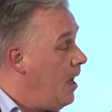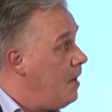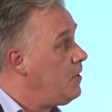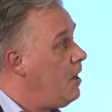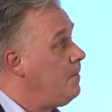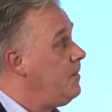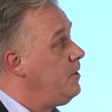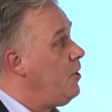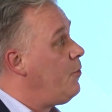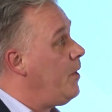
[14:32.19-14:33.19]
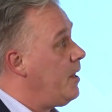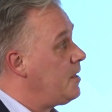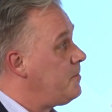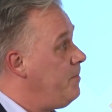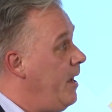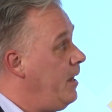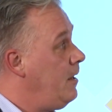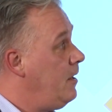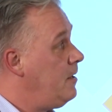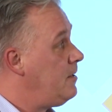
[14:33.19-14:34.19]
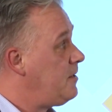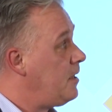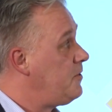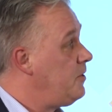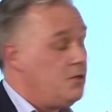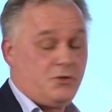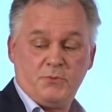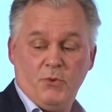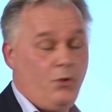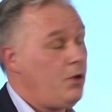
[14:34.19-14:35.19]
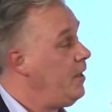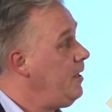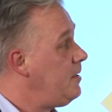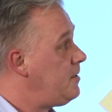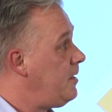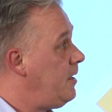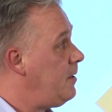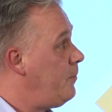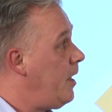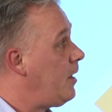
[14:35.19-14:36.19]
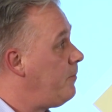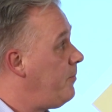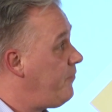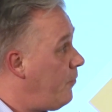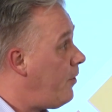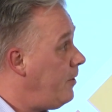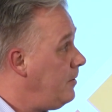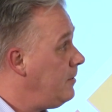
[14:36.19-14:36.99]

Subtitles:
How come no one has made such a small, easy welder before?